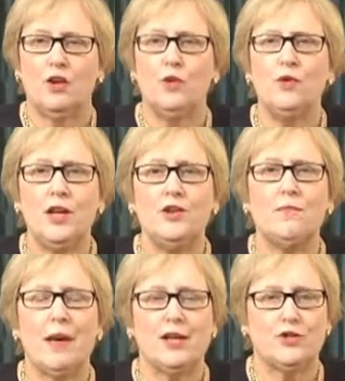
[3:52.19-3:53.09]
You need to
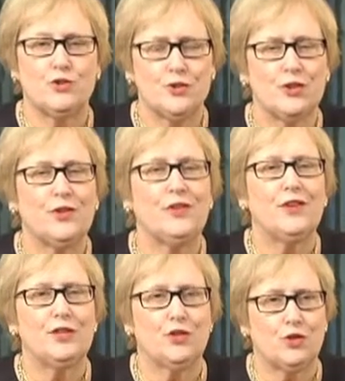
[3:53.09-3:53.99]
make sure that
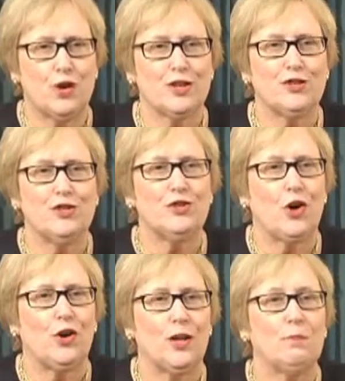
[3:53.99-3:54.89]
the instructions
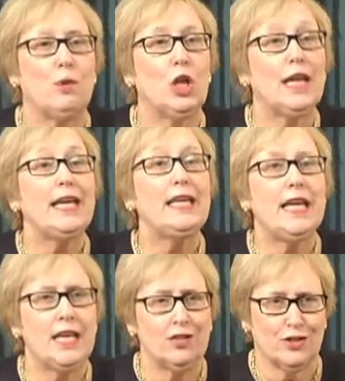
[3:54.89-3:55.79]
are in plain
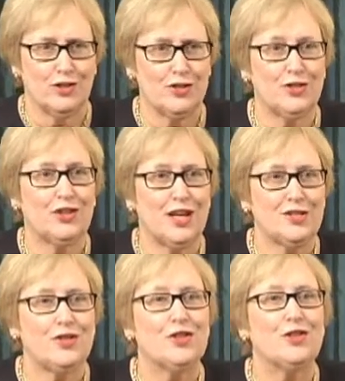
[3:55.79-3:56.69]
English
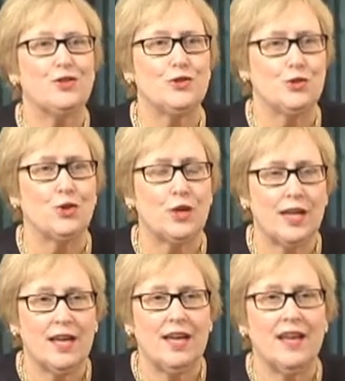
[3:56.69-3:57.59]
such that the
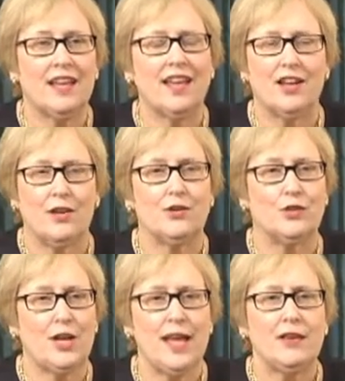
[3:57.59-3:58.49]
jury can
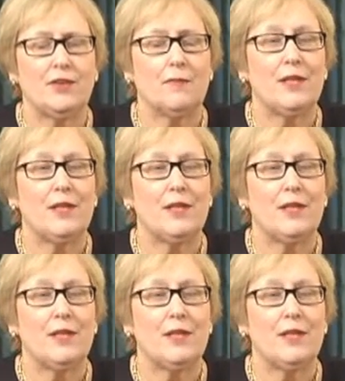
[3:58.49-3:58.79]
understand them.